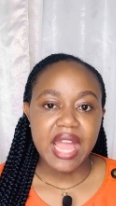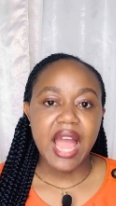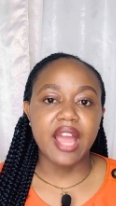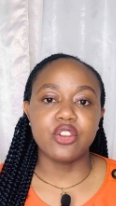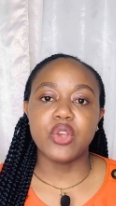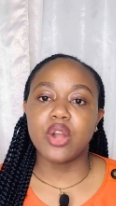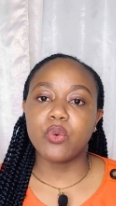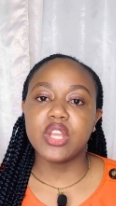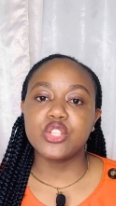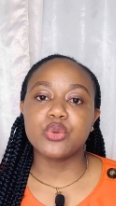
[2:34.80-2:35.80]
and you are
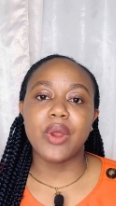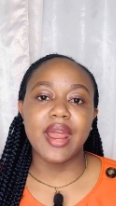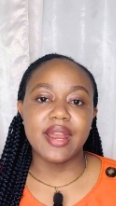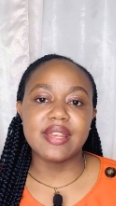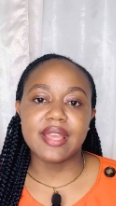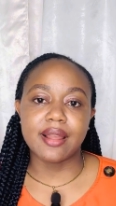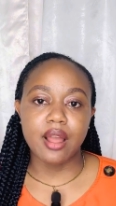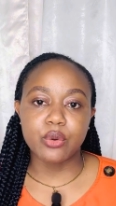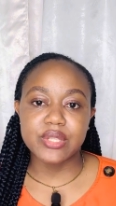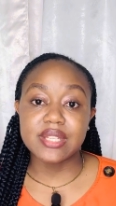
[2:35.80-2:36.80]
going to end the
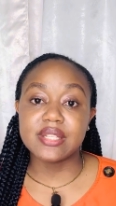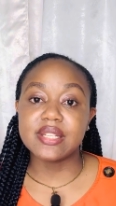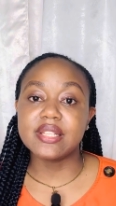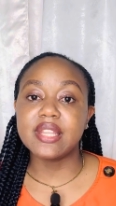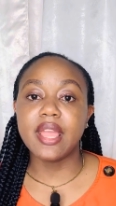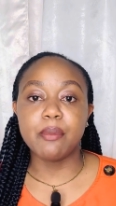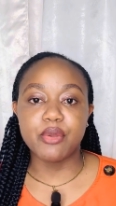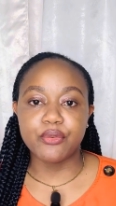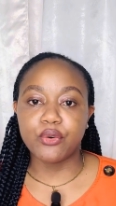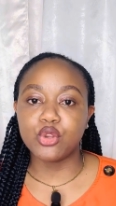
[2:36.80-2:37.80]
counting the day
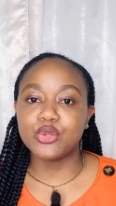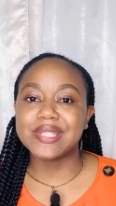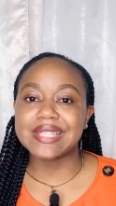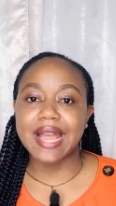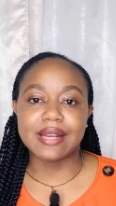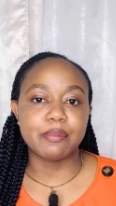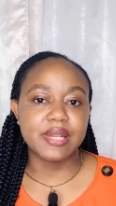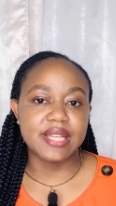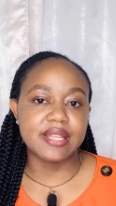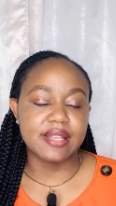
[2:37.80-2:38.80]
before you start
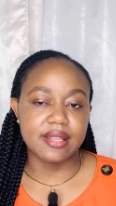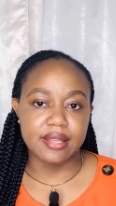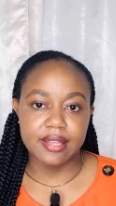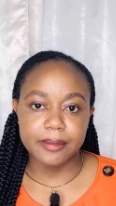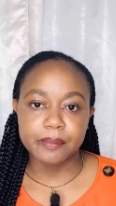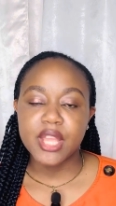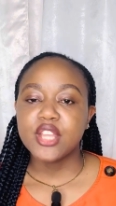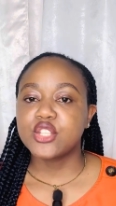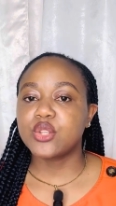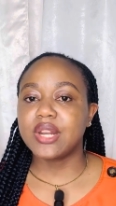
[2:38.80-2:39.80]
bleeding again.
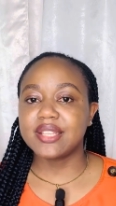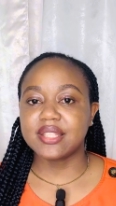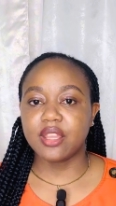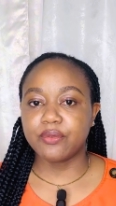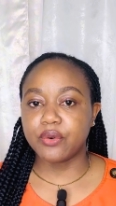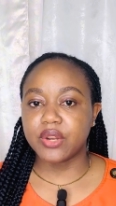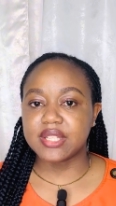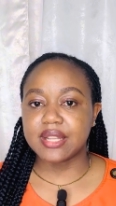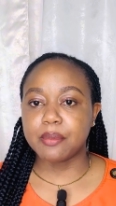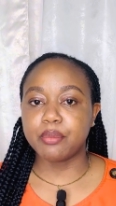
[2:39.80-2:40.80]
So let's take for
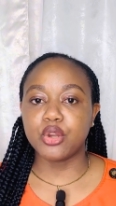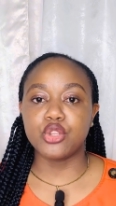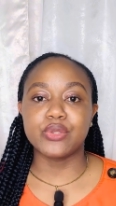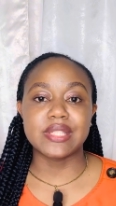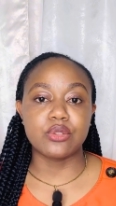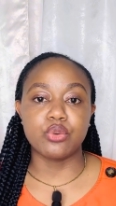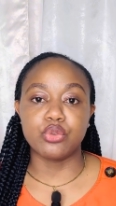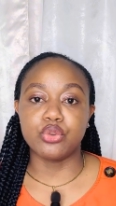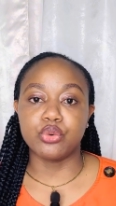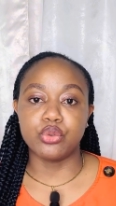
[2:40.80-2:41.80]
example you
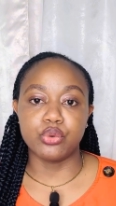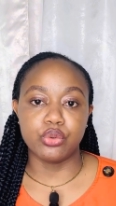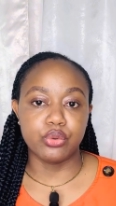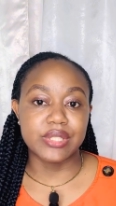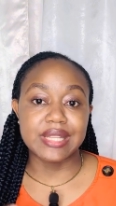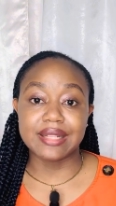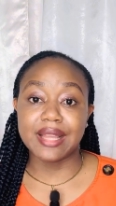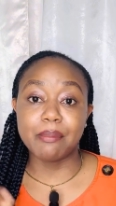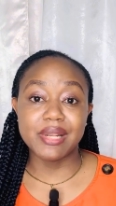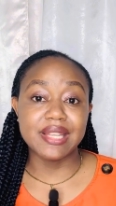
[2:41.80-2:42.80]

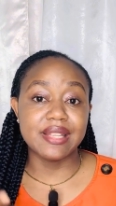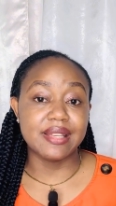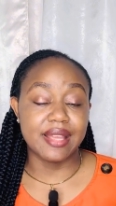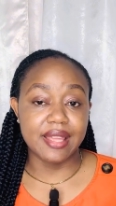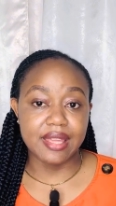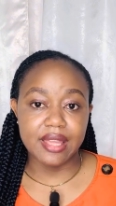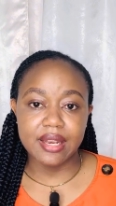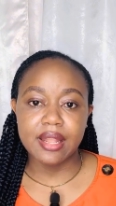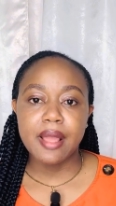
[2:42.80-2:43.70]
started bleeding again